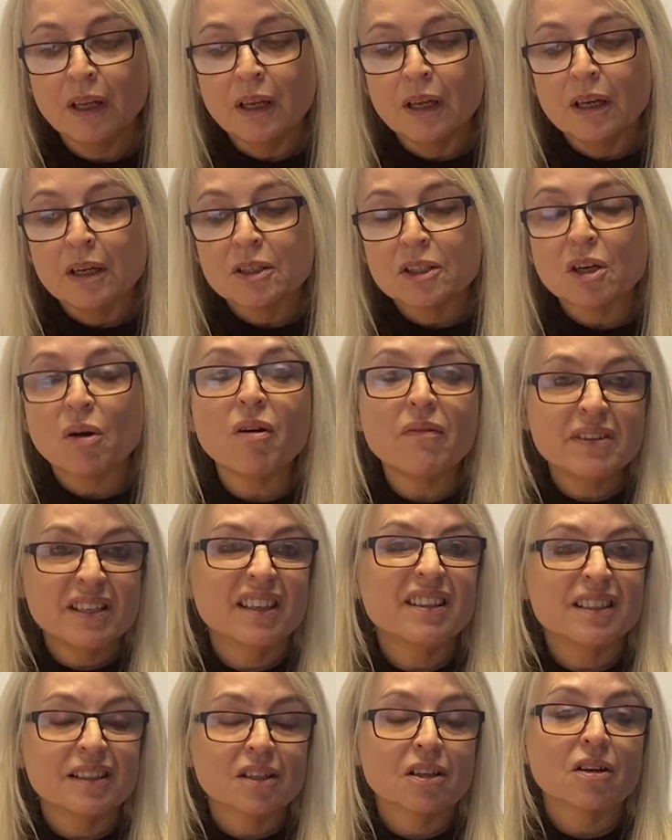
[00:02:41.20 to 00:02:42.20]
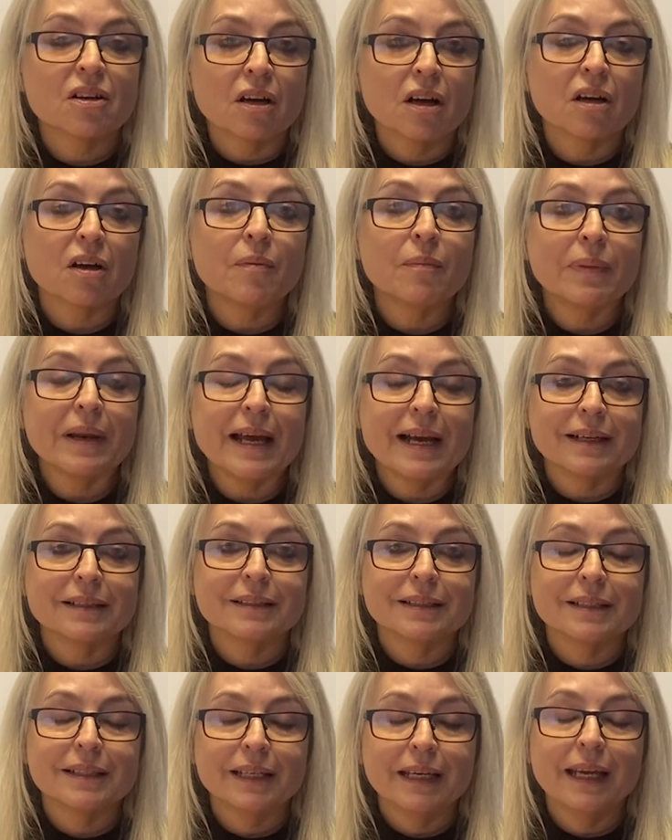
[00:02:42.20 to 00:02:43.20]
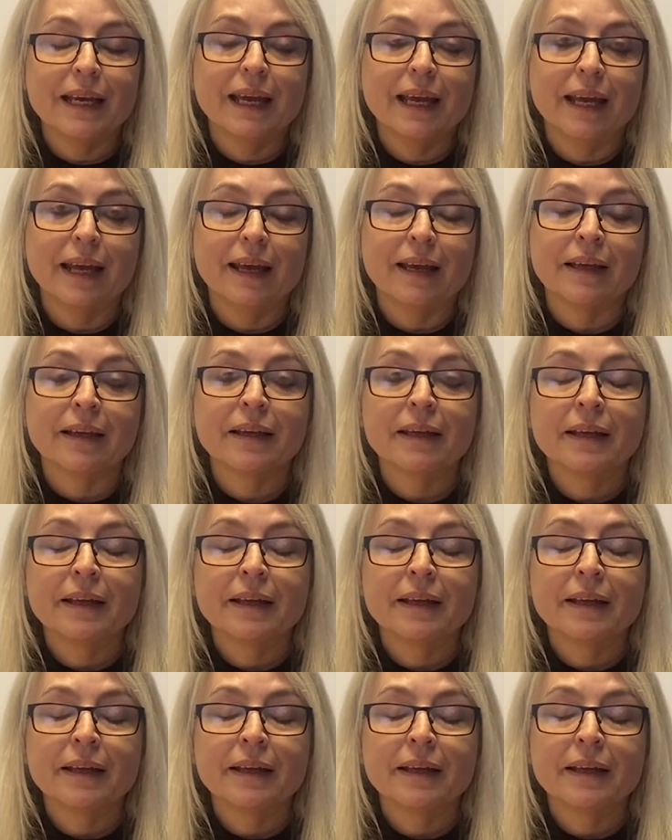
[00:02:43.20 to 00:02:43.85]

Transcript: So obviously there's a complexity here.